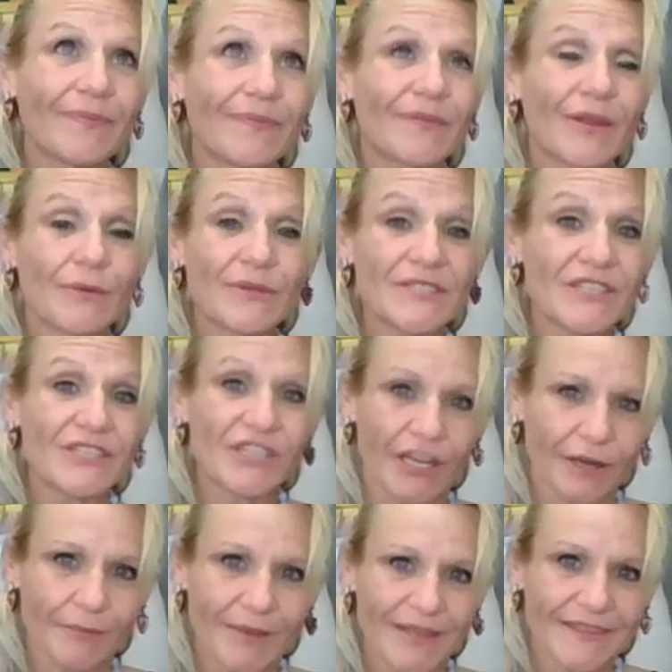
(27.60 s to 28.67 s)
There was a
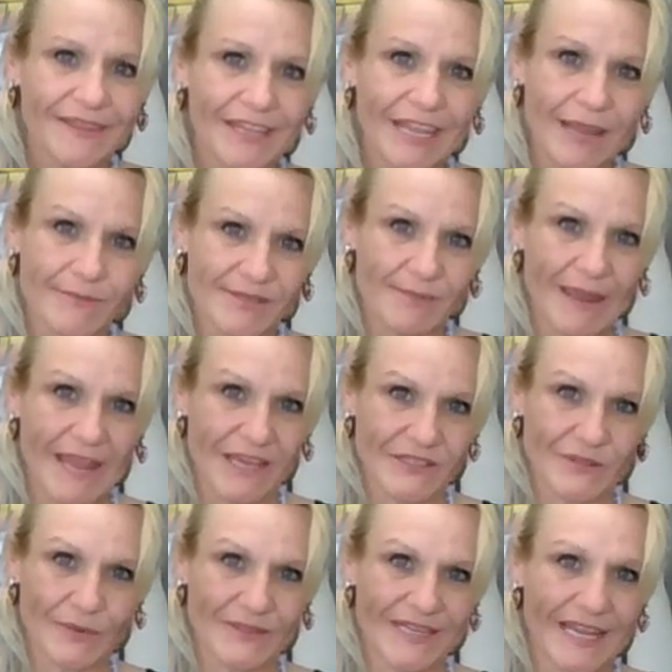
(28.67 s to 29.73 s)
gentleman that came to my
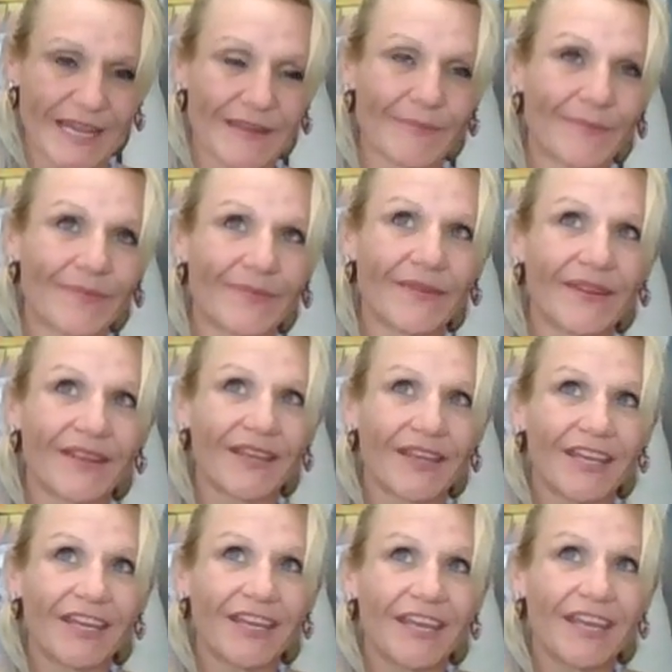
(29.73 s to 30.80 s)
house one day,
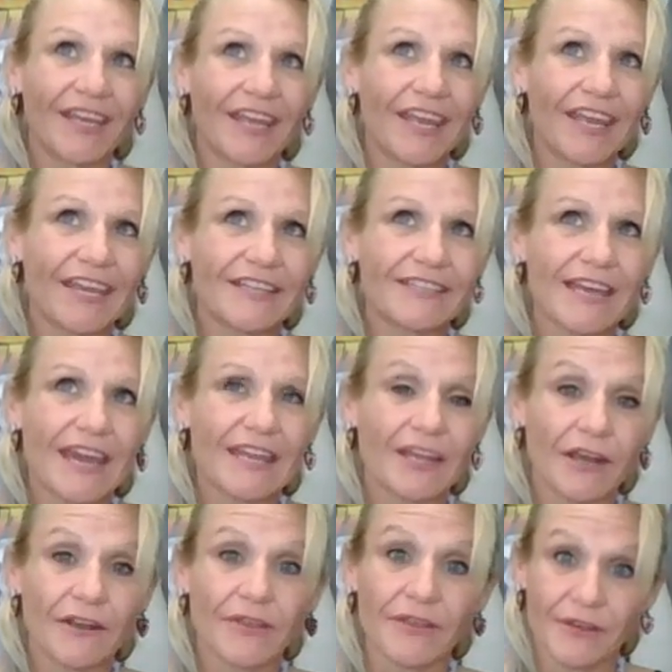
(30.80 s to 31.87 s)
and I
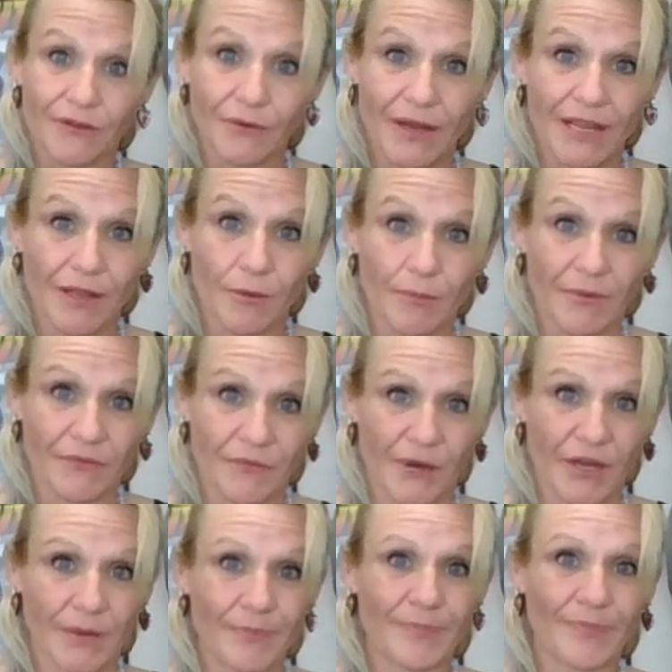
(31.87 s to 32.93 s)
cut a thunder egg open for
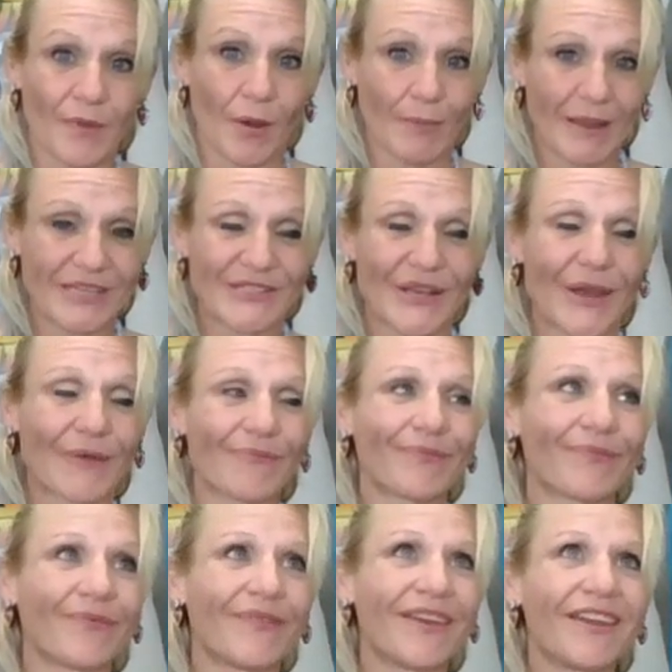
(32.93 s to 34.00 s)
him on my saw.
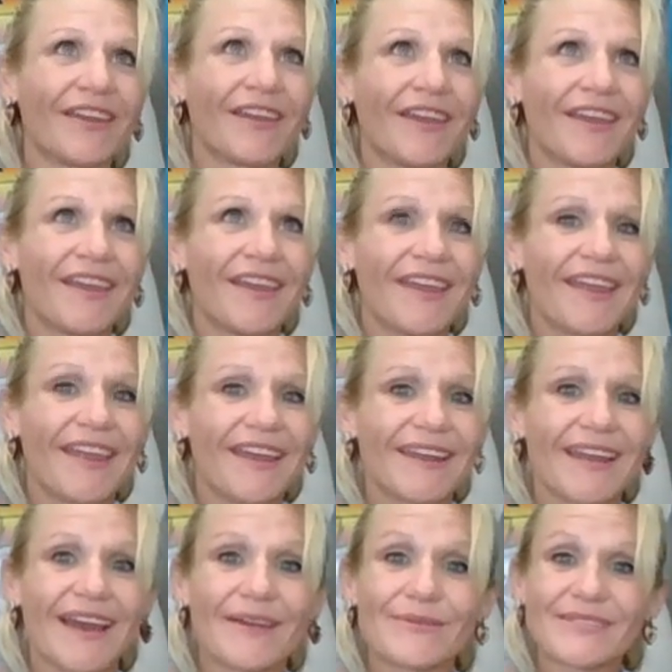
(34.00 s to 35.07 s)
And
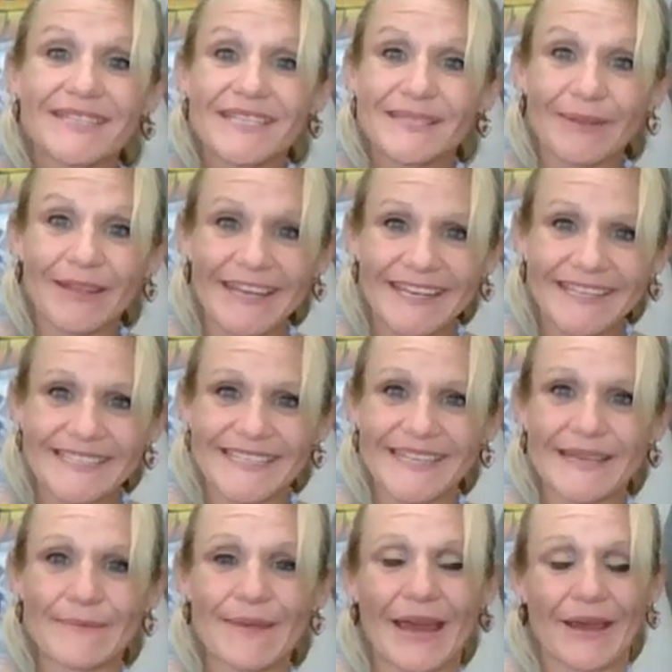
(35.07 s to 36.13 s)
I was explaining to
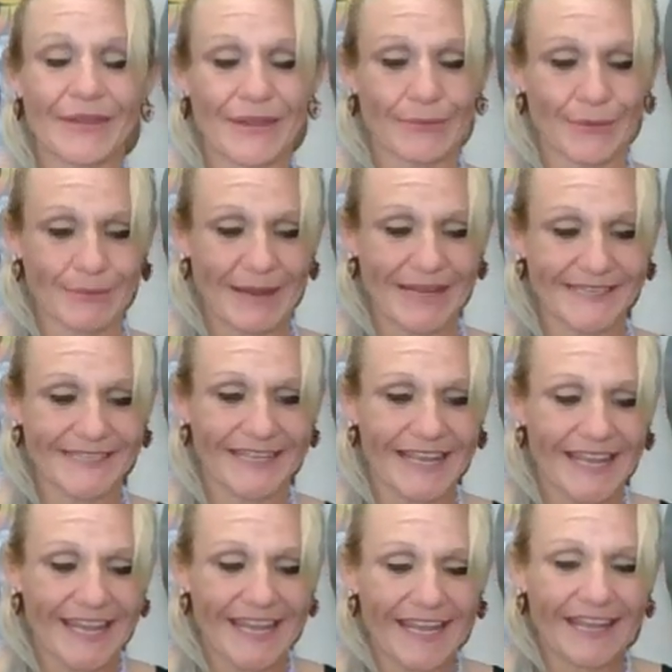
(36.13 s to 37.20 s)
him how they were made.
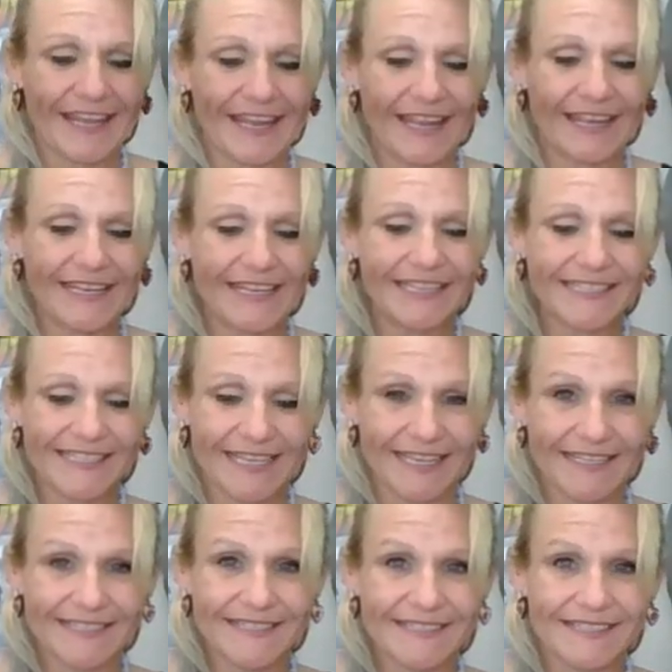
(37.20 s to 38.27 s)
And he
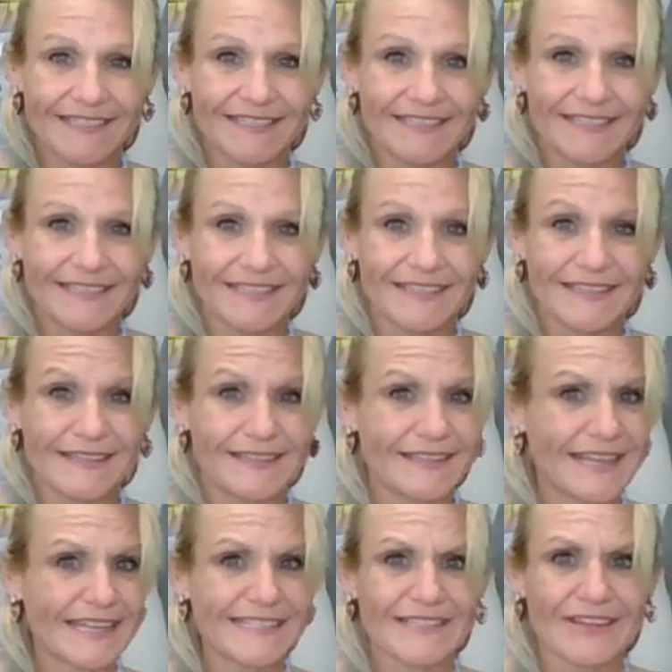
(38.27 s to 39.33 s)
says,
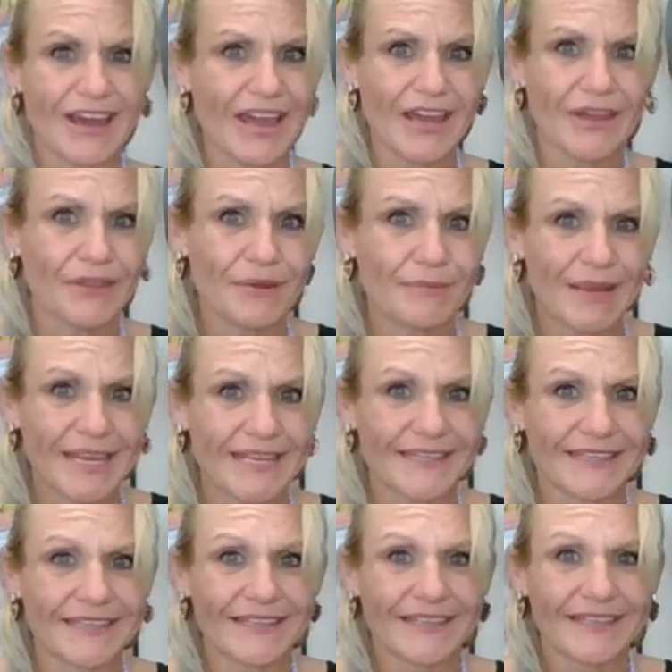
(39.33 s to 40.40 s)
"That's not how they're
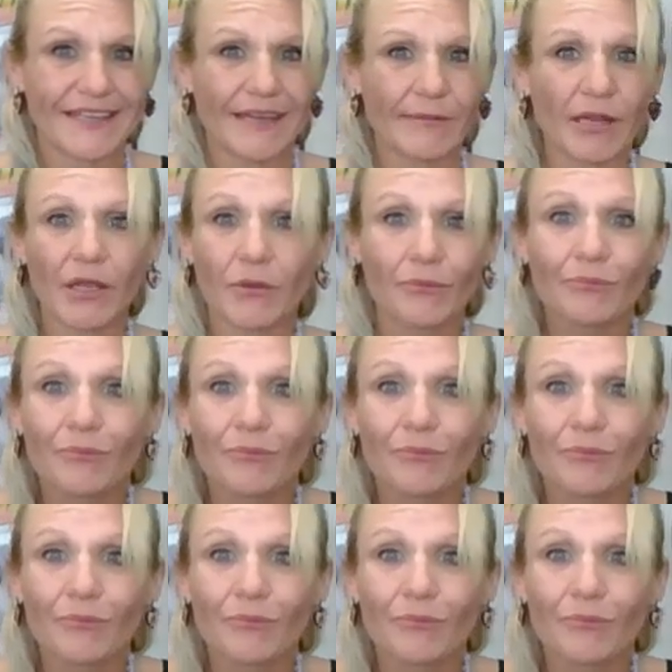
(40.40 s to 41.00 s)
made." I'm like,